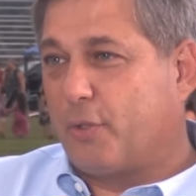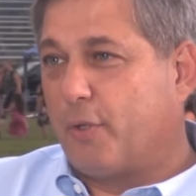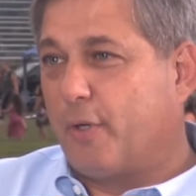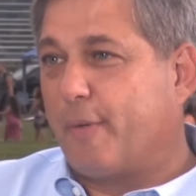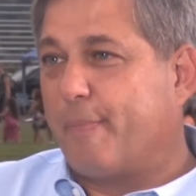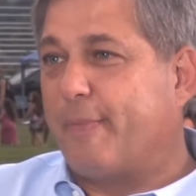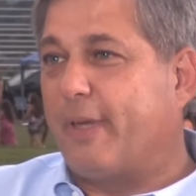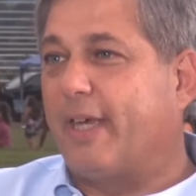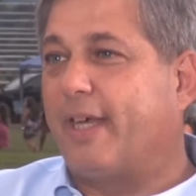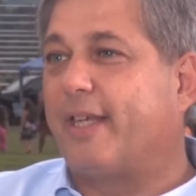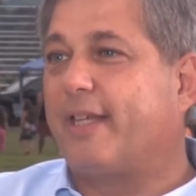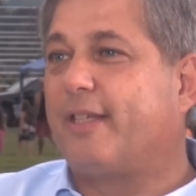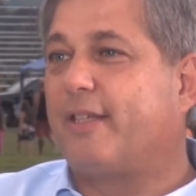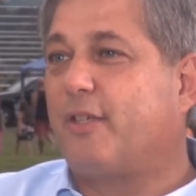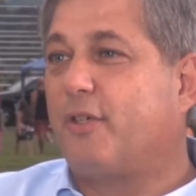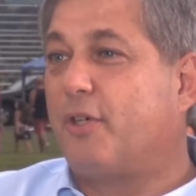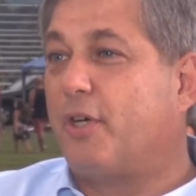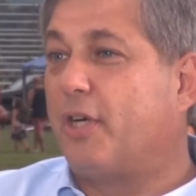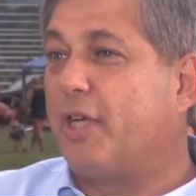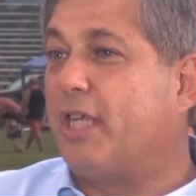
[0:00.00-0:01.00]
to him
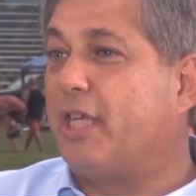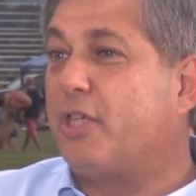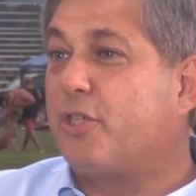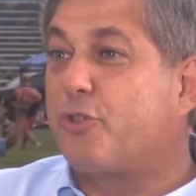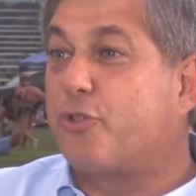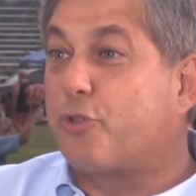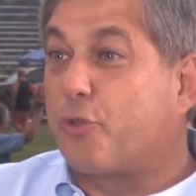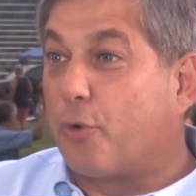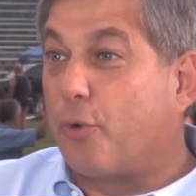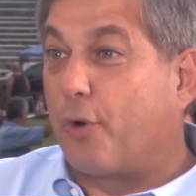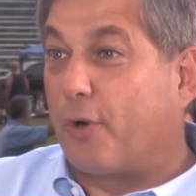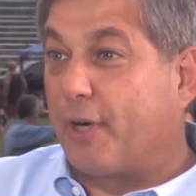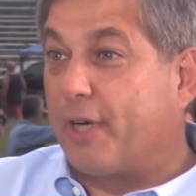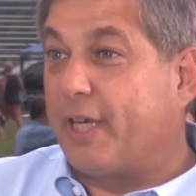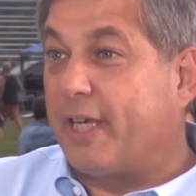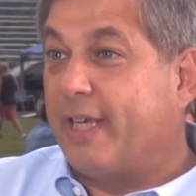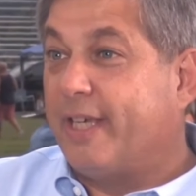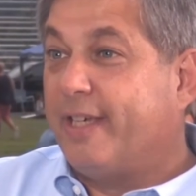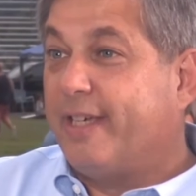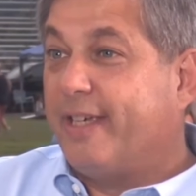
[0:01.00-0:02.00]
and learn his
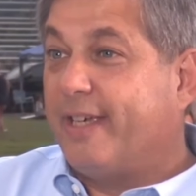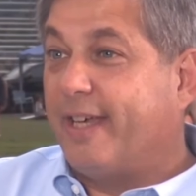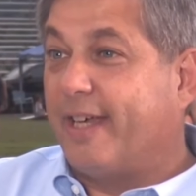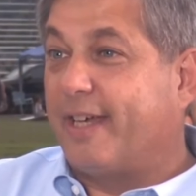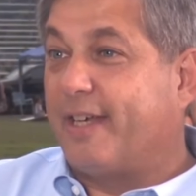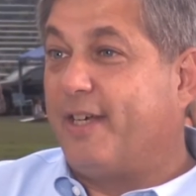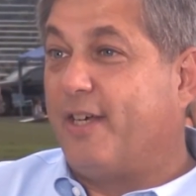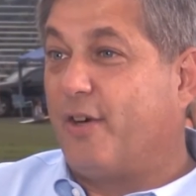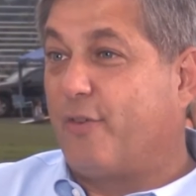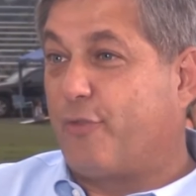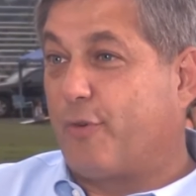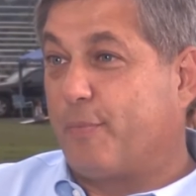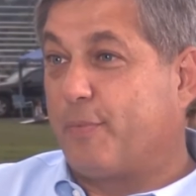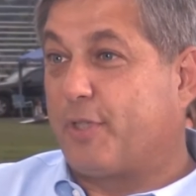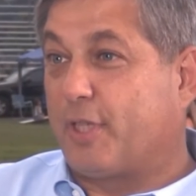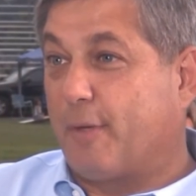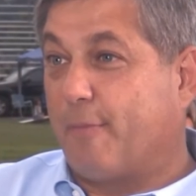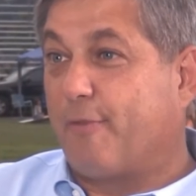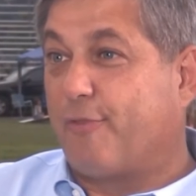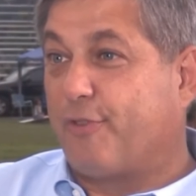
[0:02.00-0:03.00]
story and hear
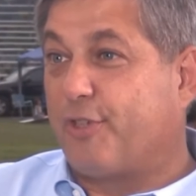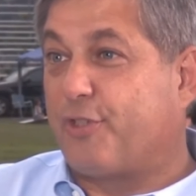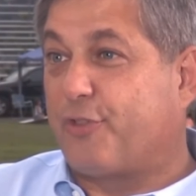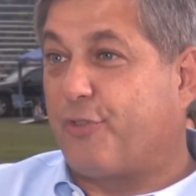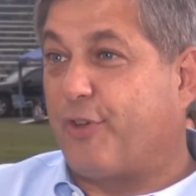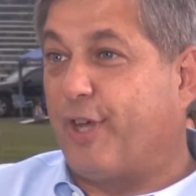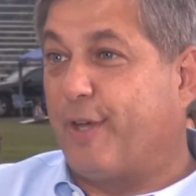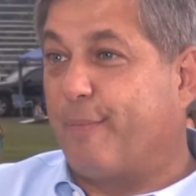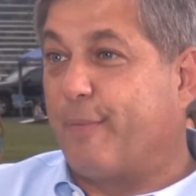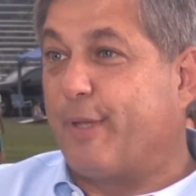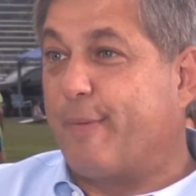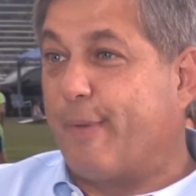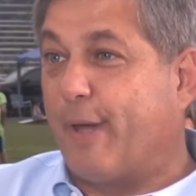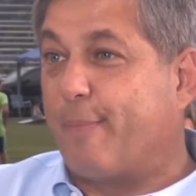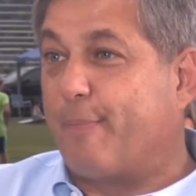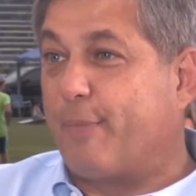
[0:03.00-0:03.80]
from some of his family